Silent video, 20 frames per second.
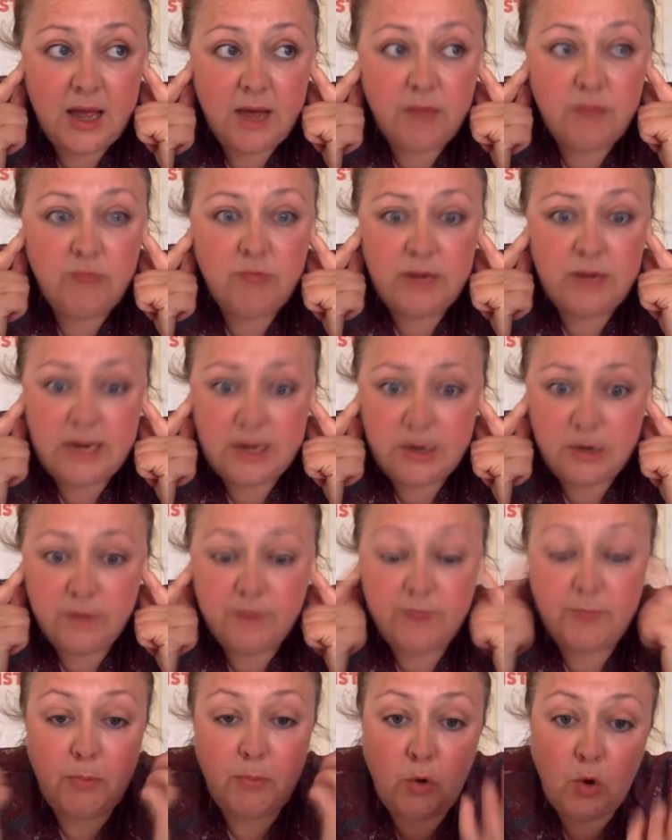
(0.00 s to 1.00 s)
Really good
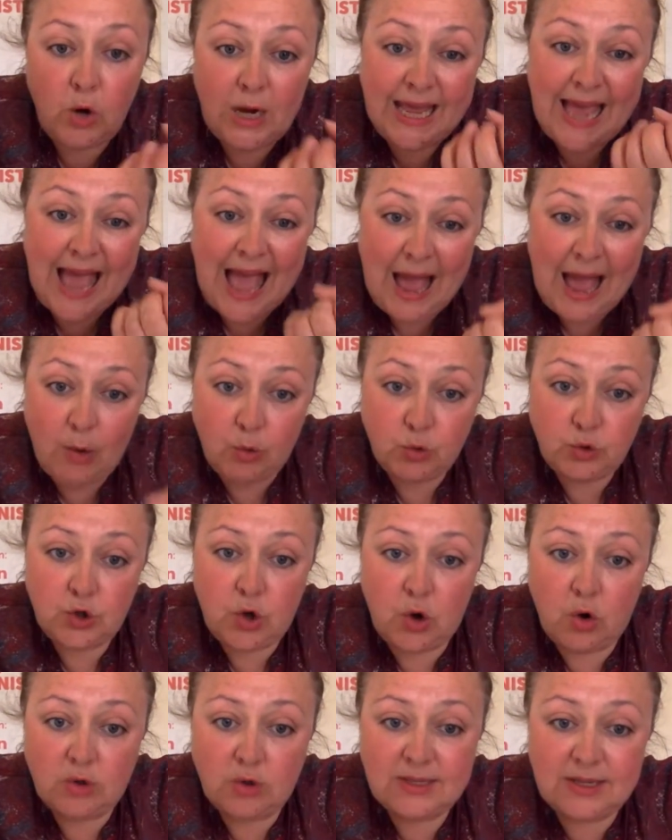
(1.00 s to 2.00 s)
for pulling out
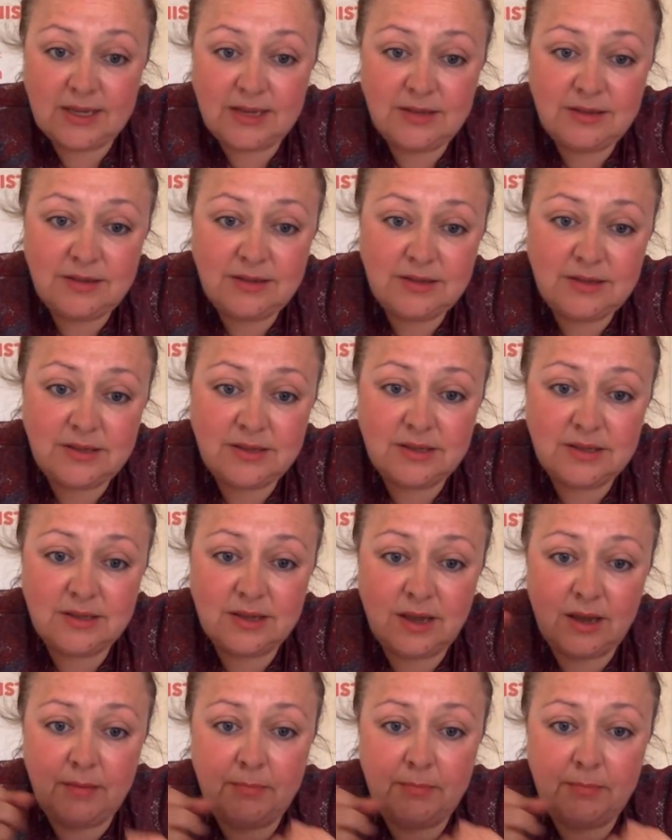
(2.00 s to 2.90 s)
toxins